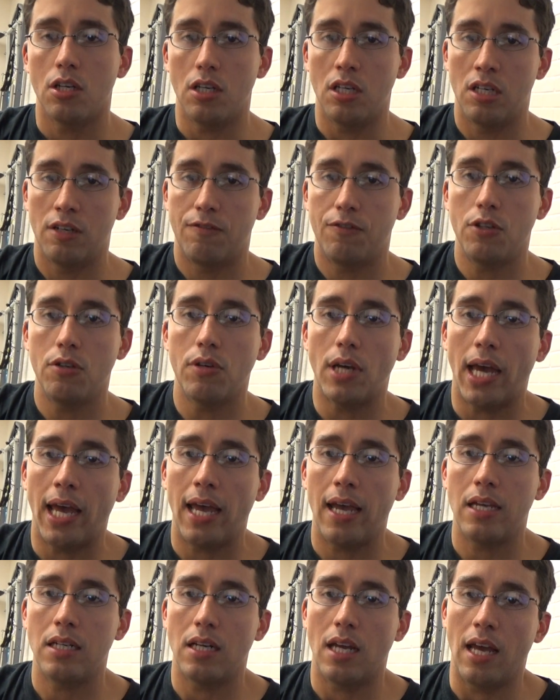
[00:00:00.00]
If you
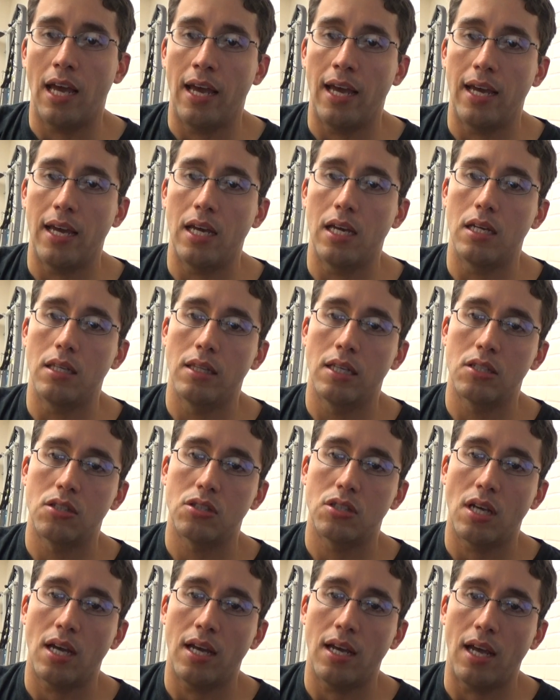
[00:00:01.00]
ate a, let's
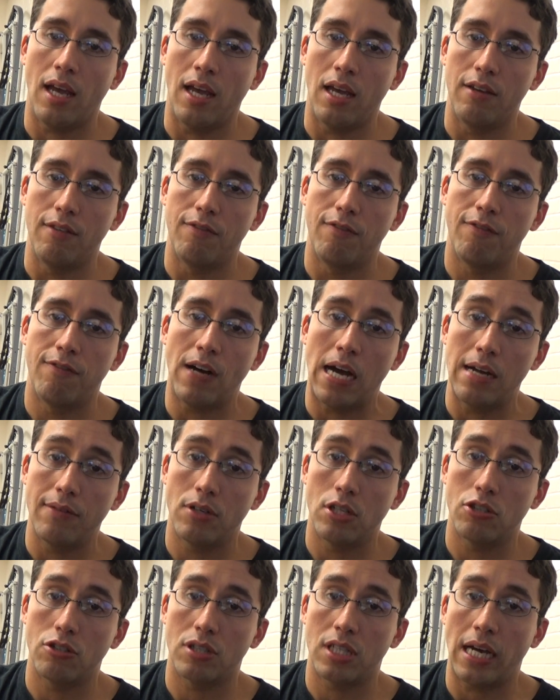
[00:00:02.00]
say, a
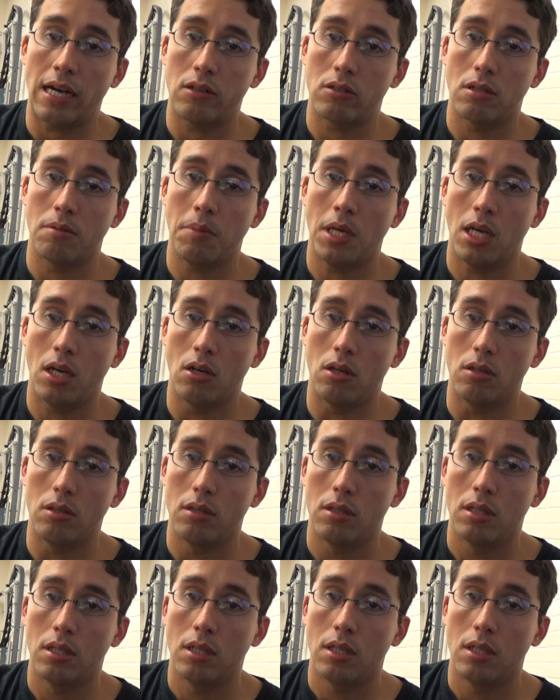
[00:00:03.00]
500 calorie meal,